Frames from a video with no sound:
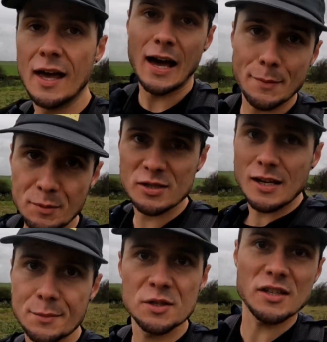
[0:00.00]
Had my
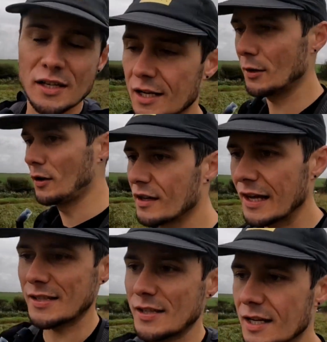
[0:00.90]
sandwiches earlier on and
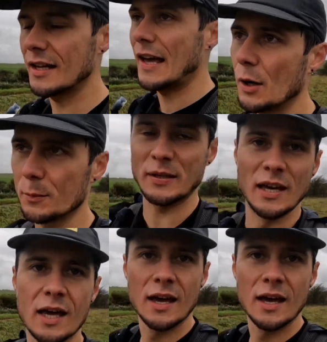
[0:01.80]
that certainly helped.